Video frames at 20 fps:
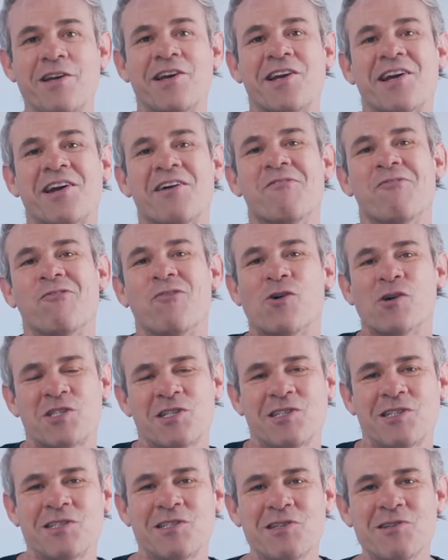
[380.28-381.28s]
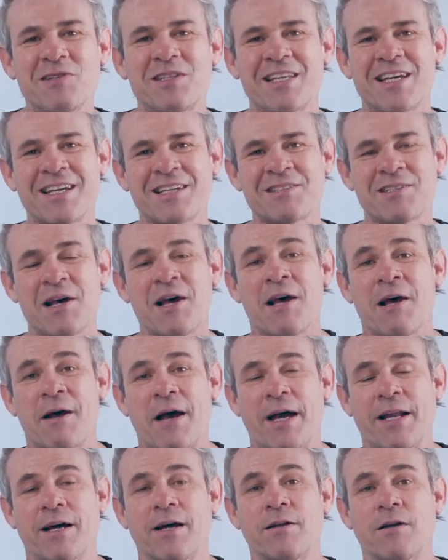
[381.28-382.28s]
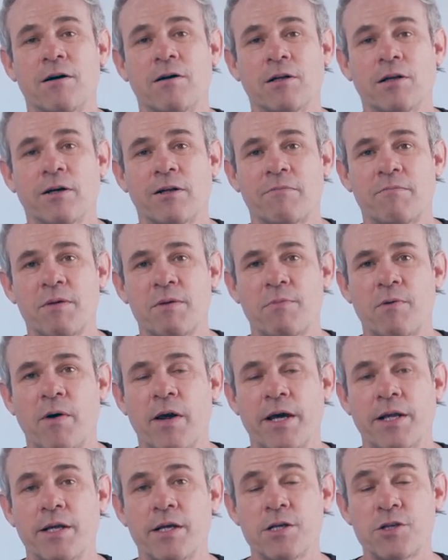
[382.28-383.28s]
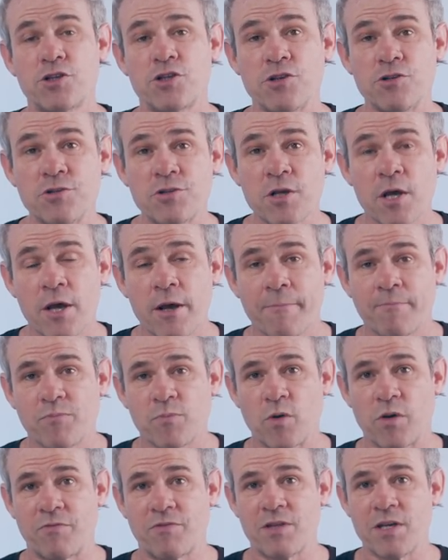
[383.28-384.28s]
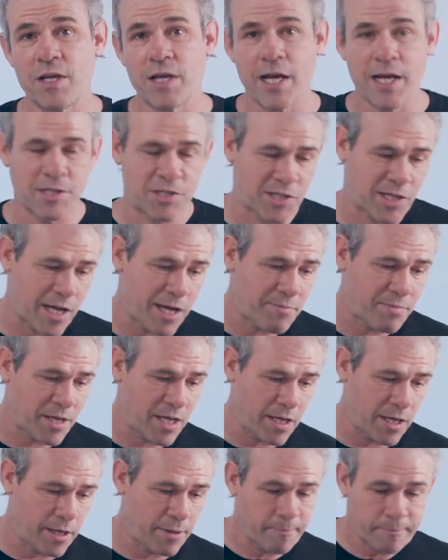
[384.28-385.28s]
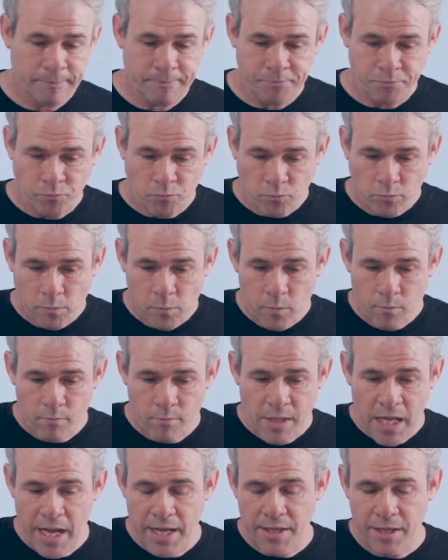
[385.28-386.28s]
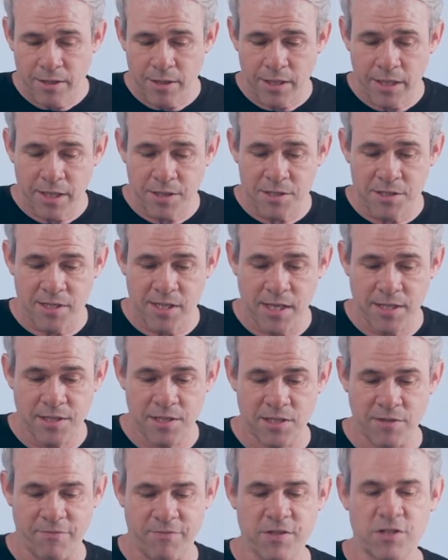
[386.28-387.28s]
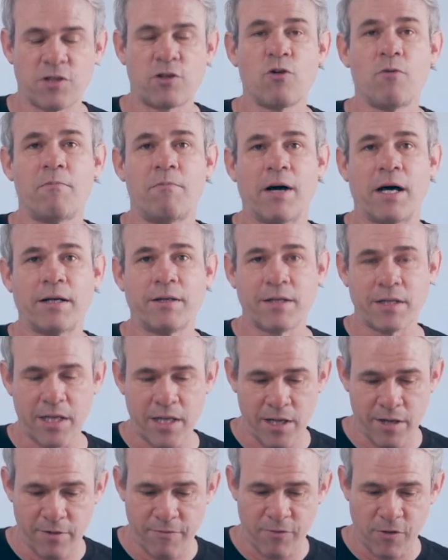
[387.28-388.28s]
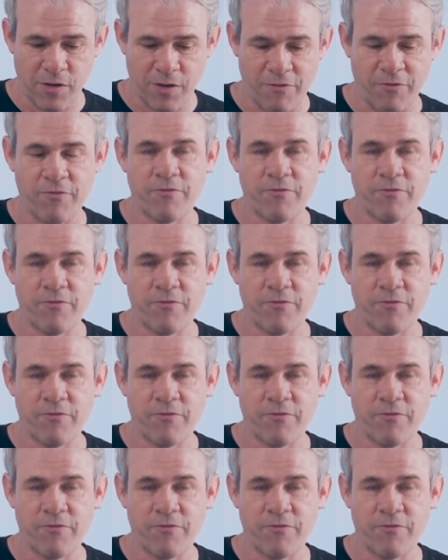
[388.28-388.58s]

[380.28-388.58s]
you can force it to do things. And I know a lot of people had issues with the escape key. And then on the other side, there's a physical button here for the